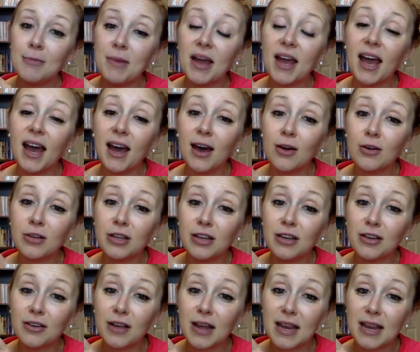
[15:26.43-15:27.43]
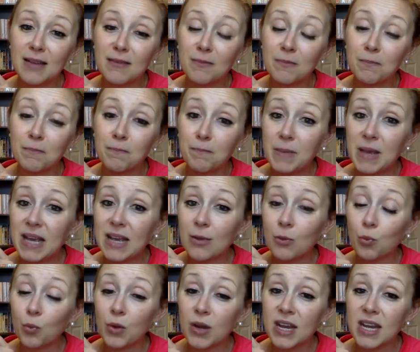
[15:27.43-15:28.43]
how, you know, kind of
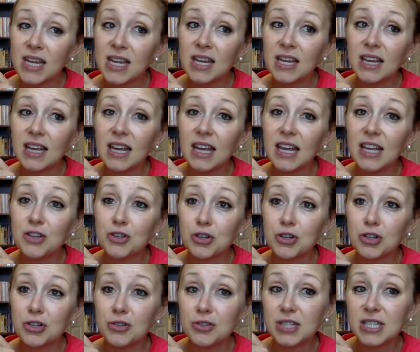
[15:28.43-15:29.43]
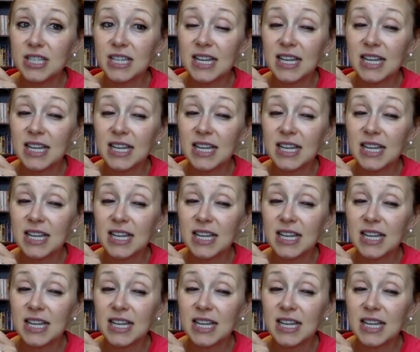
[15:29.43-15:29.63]
being reintroduced